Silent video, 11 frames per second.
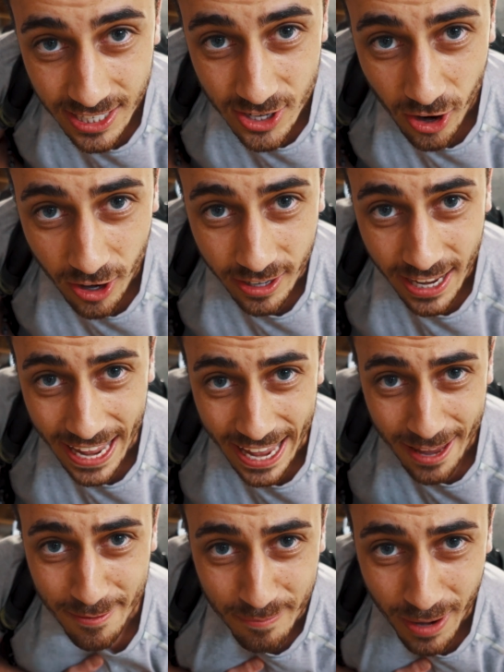it's hard,
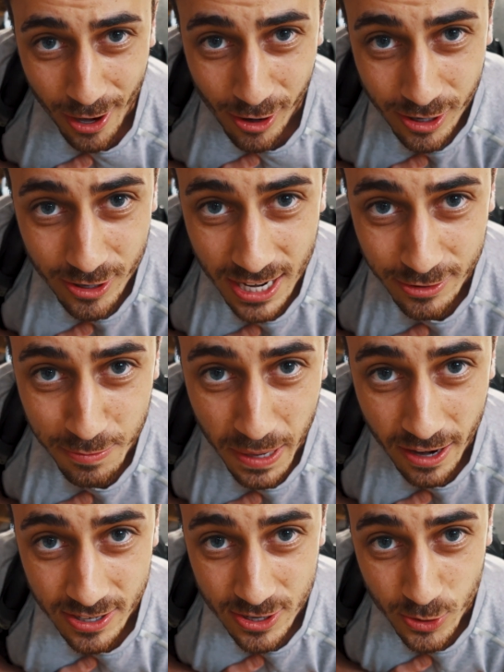and my heart goes out to
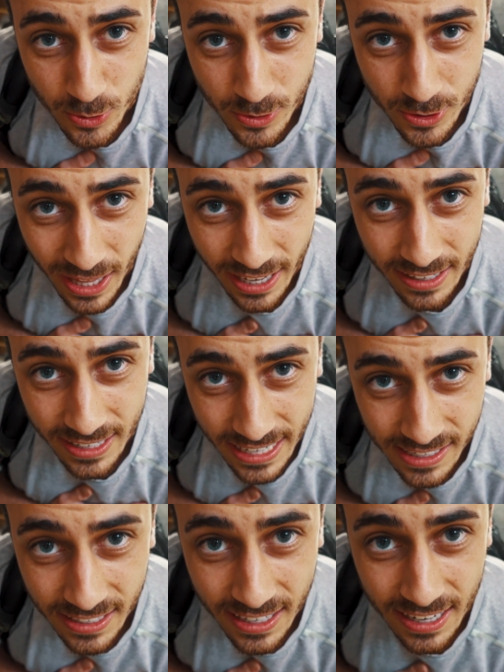parents who do that
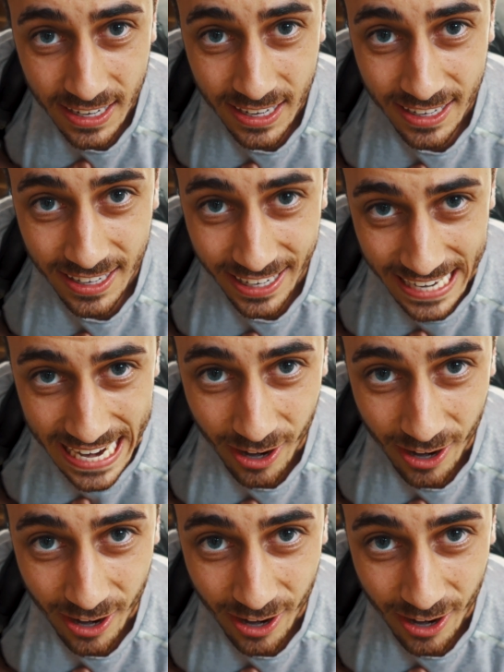day in and day